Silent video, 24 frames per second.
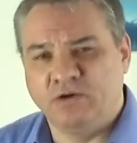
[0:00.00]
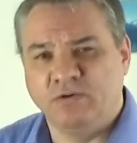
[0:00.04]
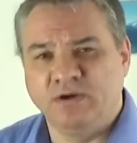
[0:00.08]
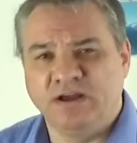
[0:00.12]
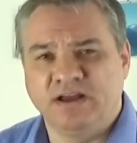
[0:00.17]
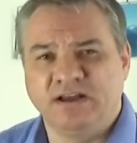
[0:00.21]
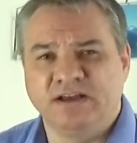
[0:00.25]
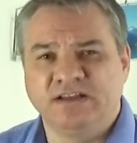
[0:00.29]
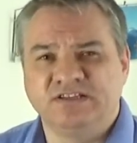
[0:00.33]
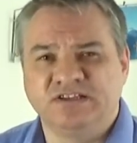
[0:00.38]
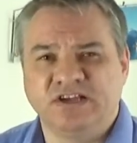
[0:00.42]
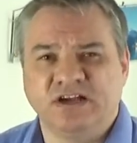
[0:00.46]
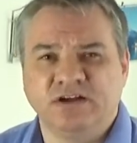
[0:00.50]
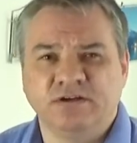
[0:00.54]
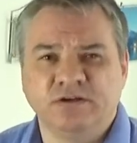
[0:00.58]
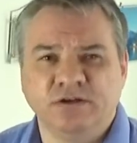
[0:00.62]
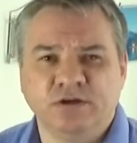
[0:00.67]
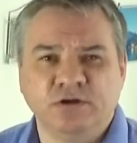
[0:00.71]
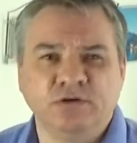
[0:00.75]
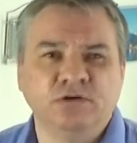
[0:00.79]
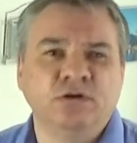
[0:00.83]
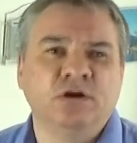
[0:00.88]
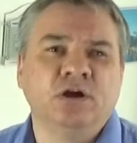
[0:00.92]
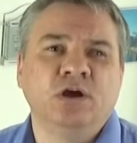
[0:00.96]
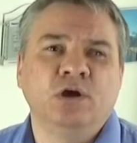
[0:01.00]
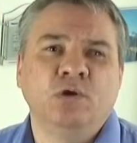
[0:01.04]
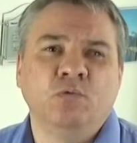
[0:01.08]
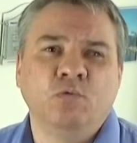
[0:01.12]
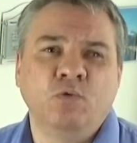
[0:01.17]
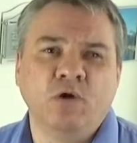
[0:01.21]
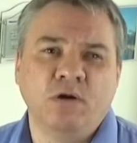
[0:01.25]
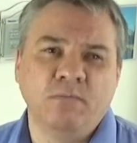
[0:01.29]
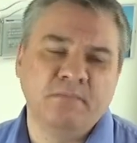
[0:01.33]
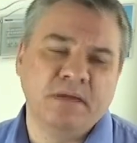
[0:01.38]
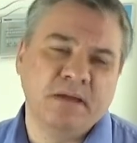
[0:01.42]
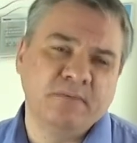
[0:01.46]
quickly tell you
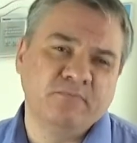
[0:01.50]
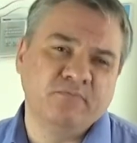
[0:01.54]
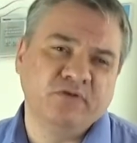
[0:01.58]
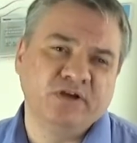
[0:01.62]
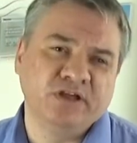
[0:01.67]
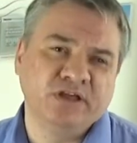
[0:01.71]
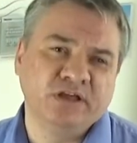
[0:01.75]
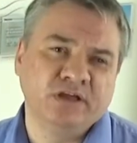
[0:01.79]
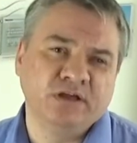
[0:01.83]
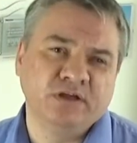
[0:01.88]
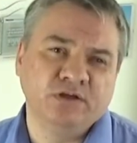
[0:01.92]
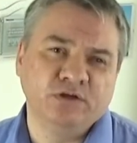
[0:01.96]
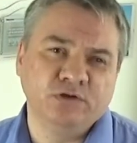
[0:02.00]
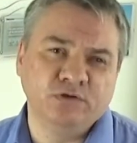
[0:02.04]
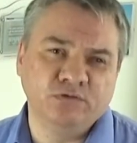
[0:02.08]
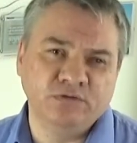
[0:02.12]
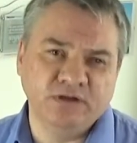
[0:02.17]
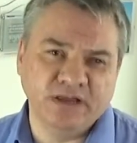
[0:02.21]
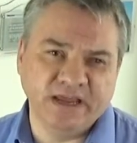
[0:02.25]
what memory you